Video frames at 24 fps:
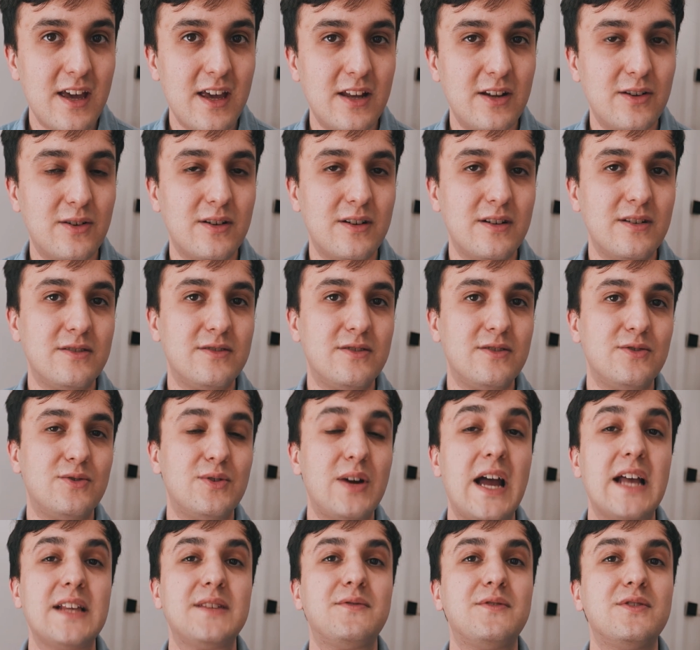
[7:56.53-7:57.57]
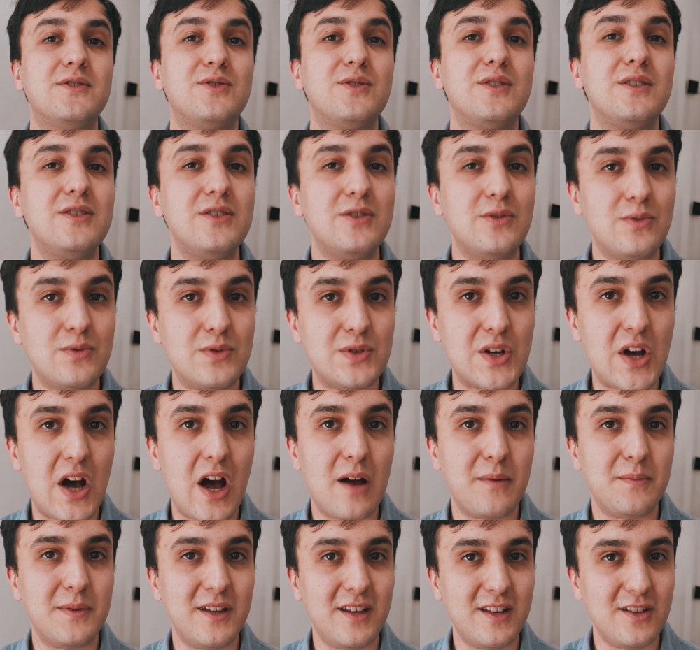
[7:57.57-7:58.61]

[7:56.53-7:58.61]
in order to transfer to a new job